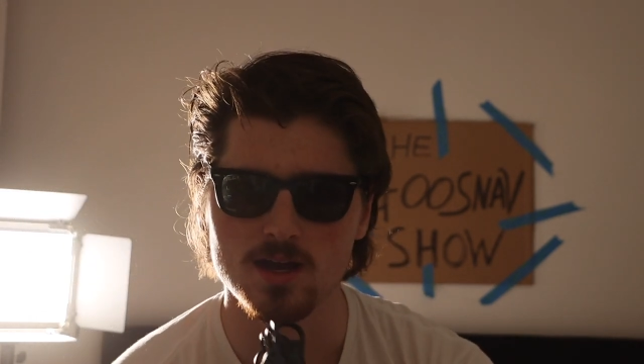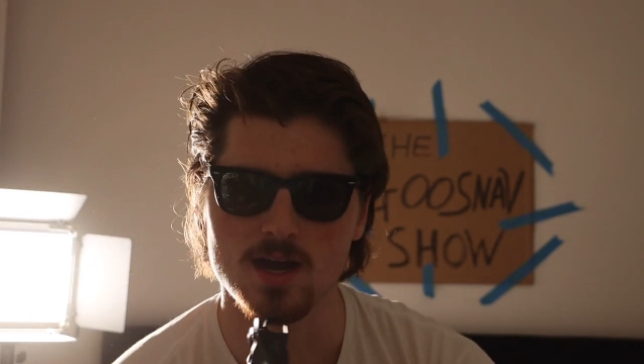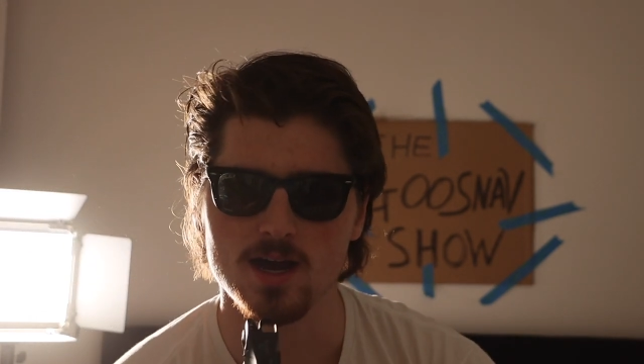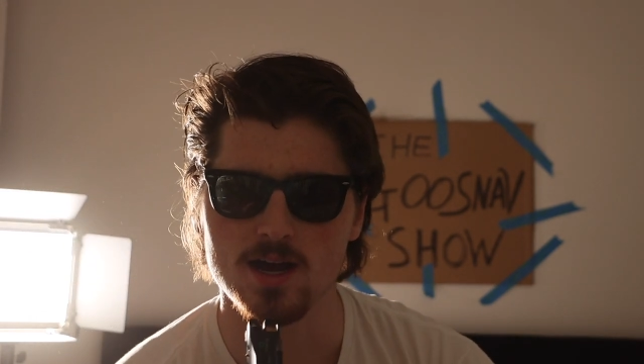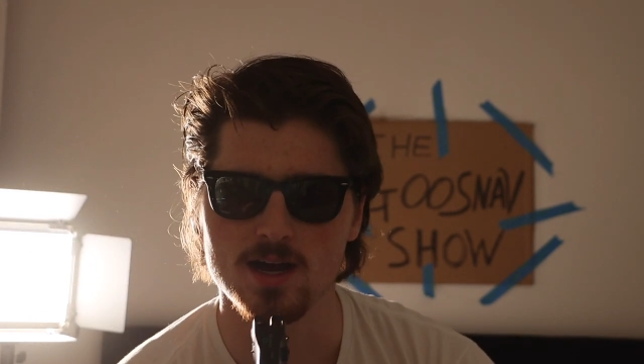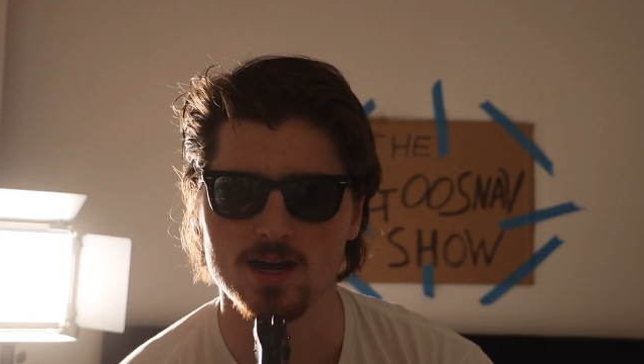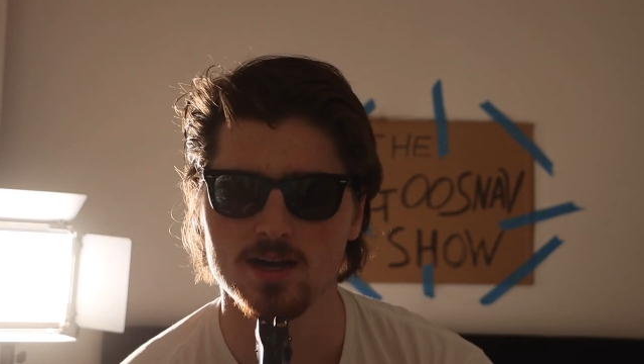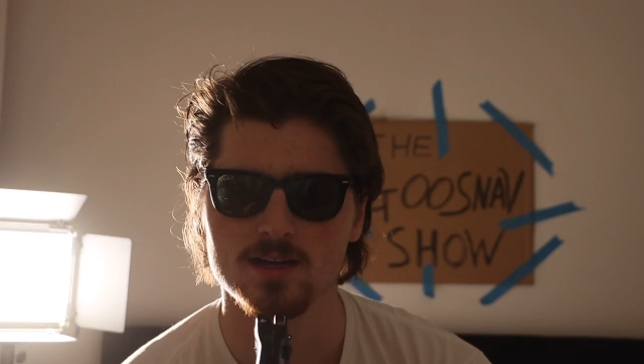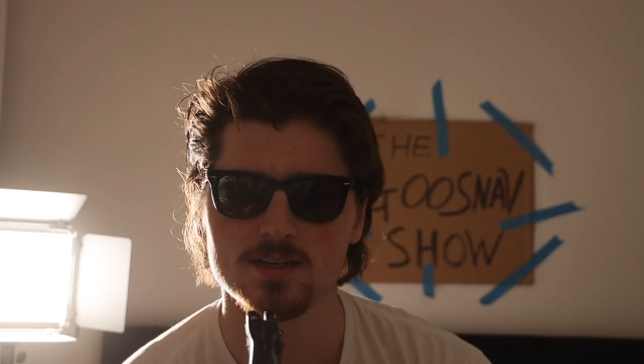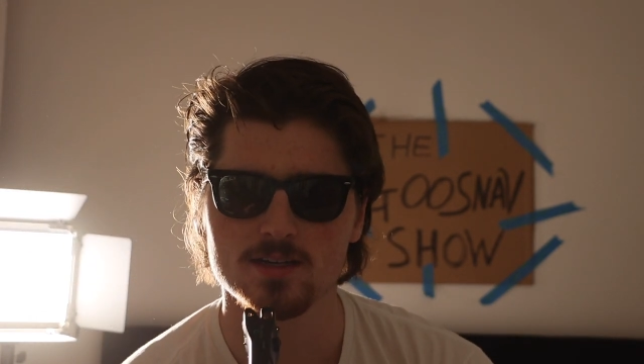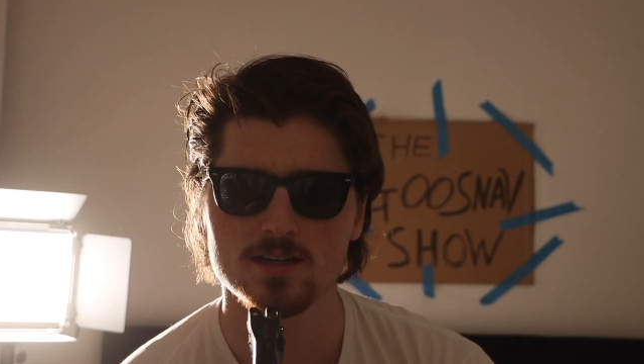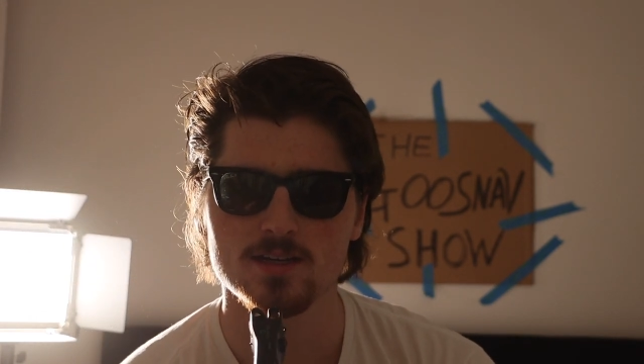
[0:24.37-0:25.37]
Hope
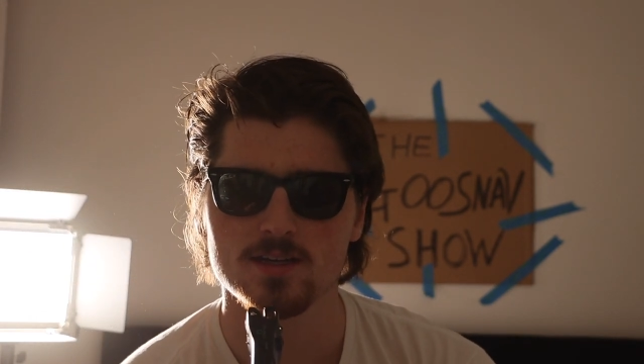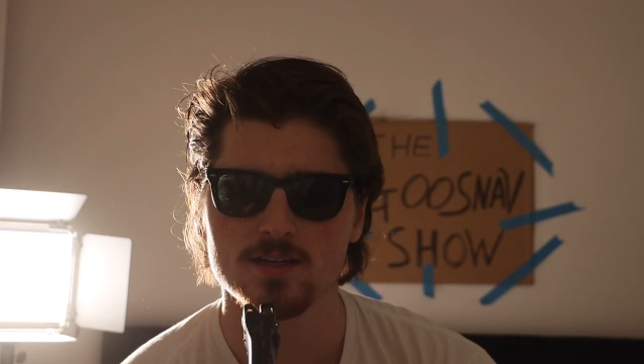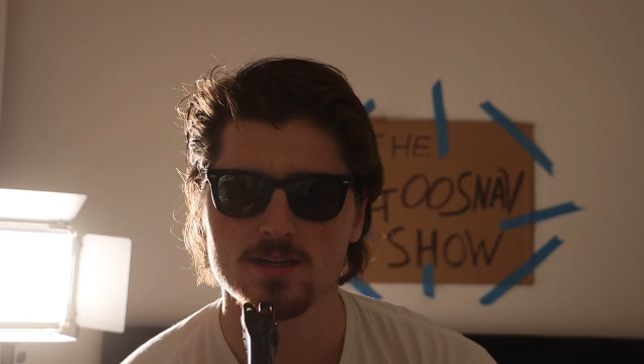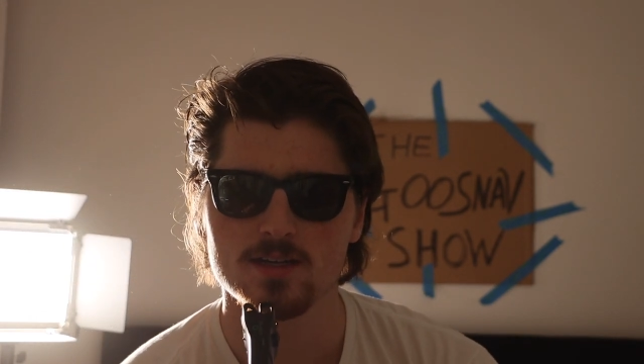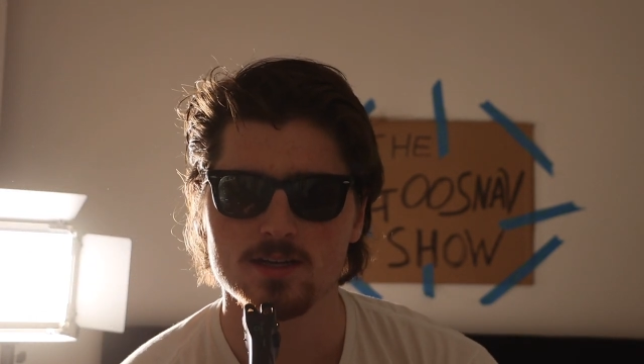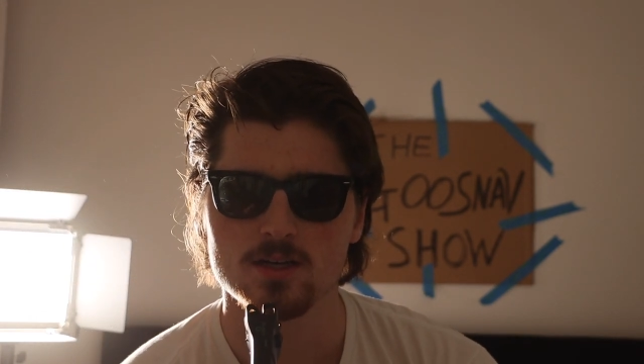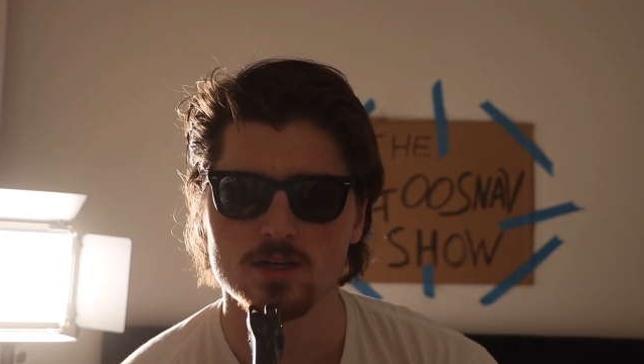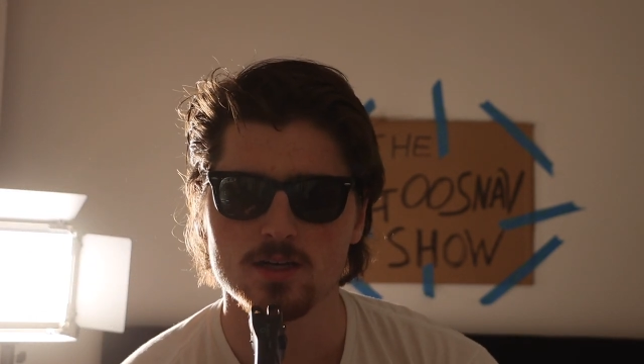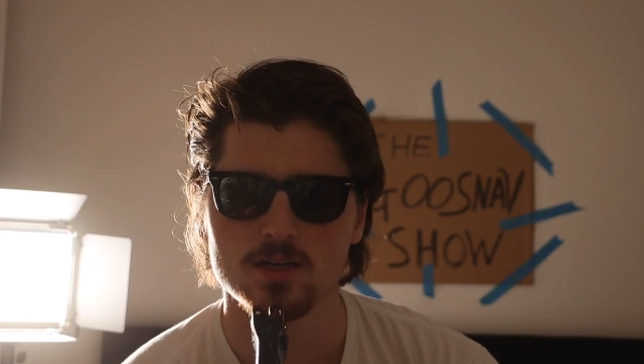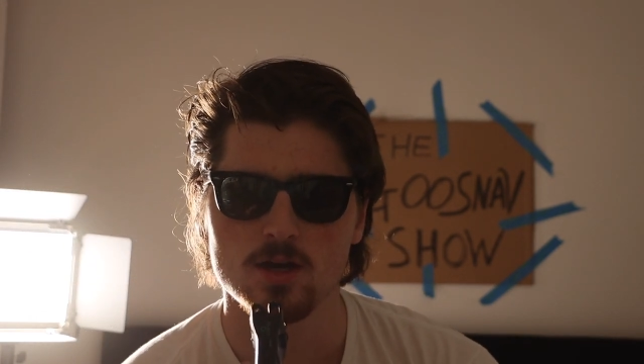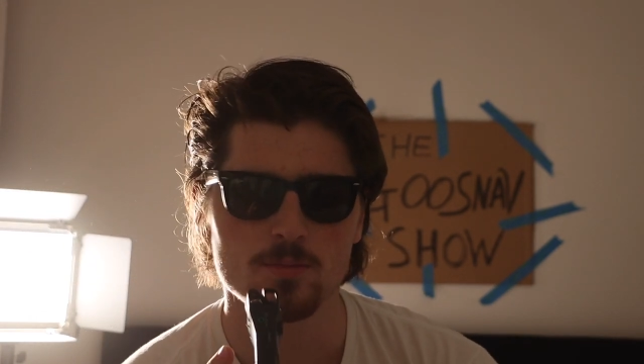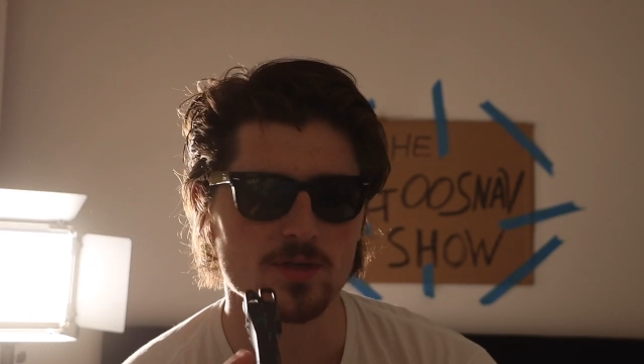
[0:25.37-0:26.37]

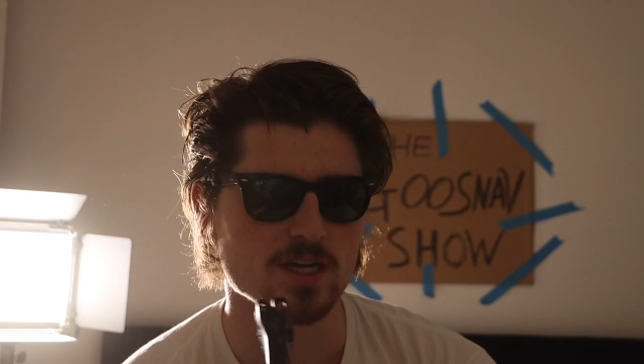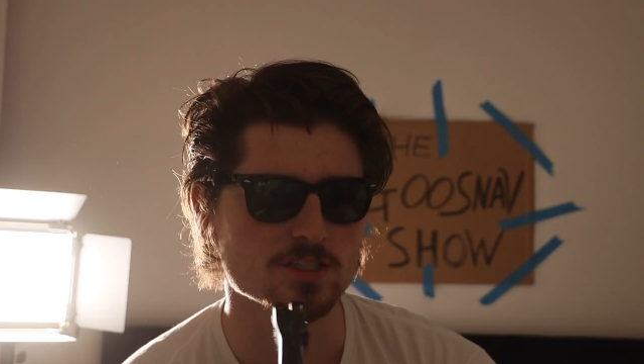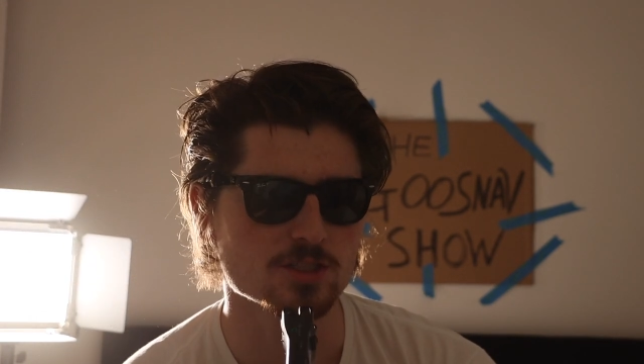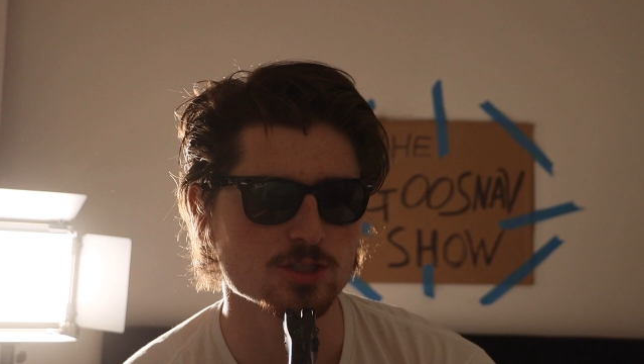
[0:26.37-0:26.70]
you guys